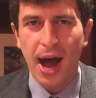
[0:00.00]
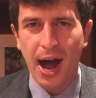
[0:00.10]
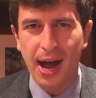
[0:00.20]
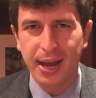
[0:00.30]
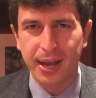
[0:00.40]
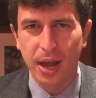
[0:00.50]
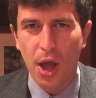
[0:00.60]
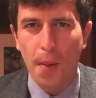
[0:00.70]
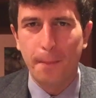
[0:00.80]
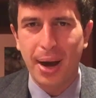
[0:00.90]
Hi,
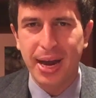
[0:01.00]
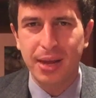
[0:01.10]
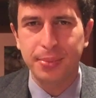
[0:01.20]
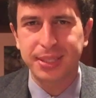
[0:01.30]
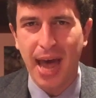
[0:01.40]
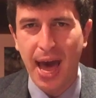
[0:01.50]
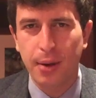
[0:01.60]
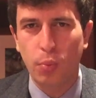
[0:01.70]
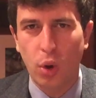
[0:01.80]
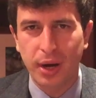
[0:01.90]
my name is
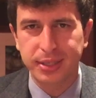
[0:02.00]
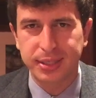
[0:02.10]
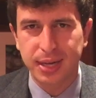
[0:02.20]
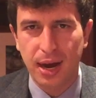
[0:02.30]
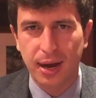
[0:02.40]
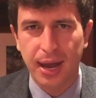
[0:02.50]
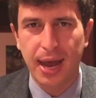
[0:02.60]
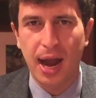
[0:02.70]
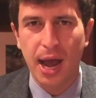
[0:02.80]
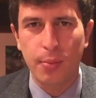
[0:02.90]
Adam Weinstock,
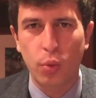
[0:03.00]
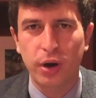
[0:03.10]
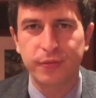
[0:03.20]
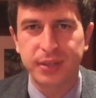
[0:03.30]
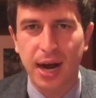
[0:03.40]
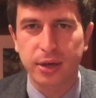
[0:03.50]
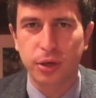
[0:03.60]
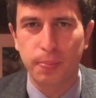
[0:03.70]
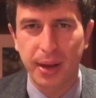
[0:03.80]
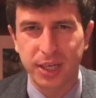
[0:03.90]
and I am one of
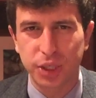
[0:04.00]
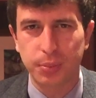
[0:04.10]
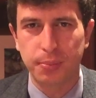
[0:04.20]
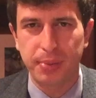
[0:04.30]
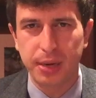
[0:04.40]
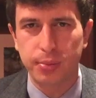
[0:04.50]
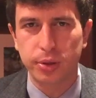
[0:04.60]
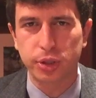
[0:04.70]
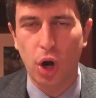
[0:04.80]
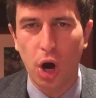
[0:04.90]
Doctor Benjamin
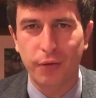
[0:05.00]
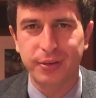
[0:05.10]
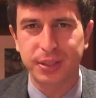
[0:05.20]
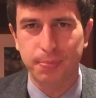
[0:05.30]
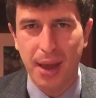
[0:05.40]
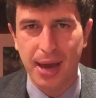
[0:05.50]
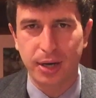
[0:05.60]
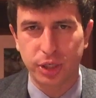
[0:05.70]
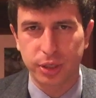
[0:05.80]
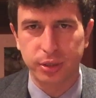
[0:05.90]
Bieber's office
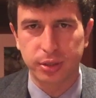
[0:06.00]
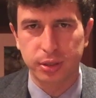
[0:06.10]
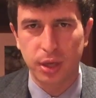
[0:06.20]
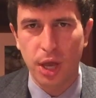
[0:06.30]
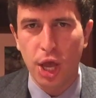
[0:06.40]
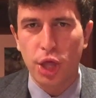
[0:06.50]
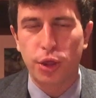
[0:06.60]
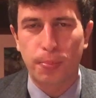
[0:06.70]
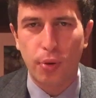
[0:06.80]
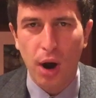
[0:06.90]
managers.
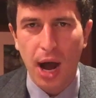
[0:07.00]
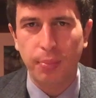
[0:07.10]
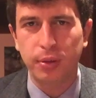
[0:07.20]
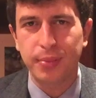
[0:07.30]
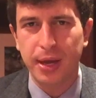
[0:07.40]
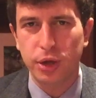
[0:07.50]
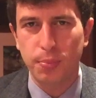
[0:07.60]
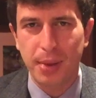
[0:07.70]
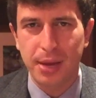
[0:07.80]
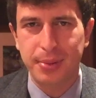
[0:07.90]
The problem that
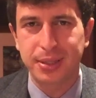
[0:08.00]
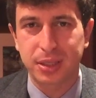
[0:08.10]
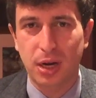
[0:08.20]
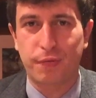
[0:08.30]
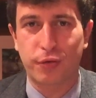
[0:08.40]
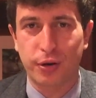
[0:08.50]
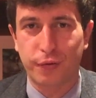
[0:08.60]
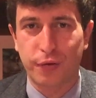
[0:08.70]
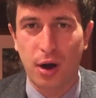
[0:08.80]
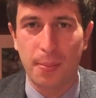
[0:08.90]
you may be
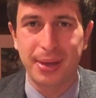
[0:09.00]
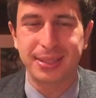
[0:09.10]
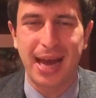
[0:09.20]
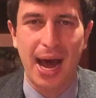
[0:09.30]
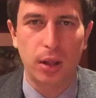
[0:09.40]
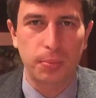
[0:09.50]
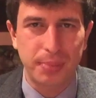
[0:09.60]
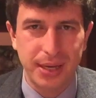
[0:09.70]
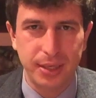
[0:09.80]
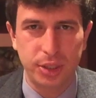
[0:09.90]
suffering from is
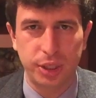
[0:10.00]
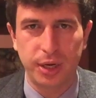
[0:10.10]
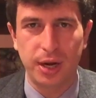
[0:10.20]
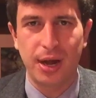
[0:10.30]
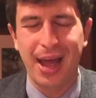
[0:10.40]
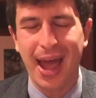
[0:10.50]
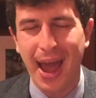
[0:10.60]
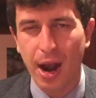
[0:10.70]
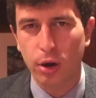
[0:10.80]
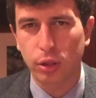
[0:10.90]
alopecia,
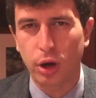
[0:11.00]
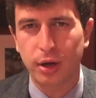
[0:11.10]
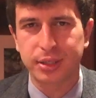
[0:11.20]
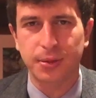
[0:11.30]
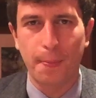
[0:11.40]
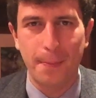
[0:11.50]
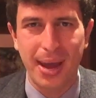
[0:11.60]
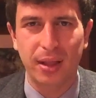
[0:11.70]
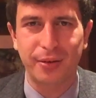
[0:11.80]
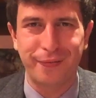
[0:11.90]
hair loss,
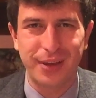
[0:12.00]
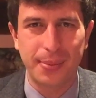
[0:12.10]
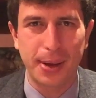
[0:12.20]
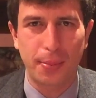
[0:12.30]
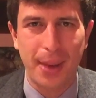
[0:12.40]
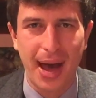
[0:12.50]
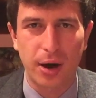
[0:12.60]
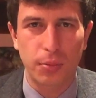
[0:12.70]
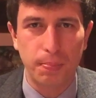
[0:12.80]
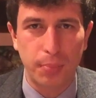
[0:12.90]
male and female
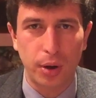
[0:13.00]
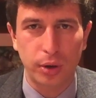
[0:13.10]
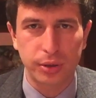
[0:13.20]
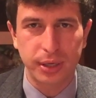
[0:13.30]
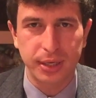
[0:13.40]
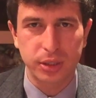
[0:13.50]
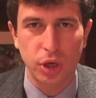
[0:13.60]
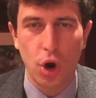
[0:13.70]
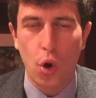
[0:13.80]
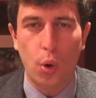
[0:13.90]
pattern
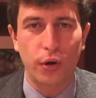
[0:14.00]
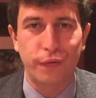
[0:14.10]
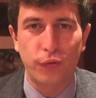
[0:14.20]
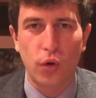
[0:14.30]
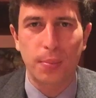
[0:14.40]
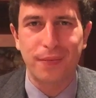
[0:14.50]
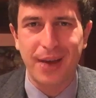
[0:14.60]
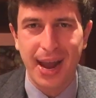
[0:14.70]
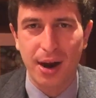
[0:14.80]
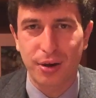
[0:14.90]
baldness, or a form of
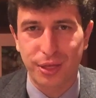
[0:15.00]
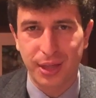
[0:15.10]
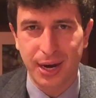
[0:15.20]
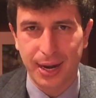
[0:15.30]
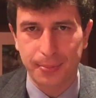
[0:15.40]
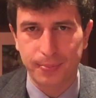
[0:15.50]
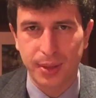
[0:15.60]
hair thinning.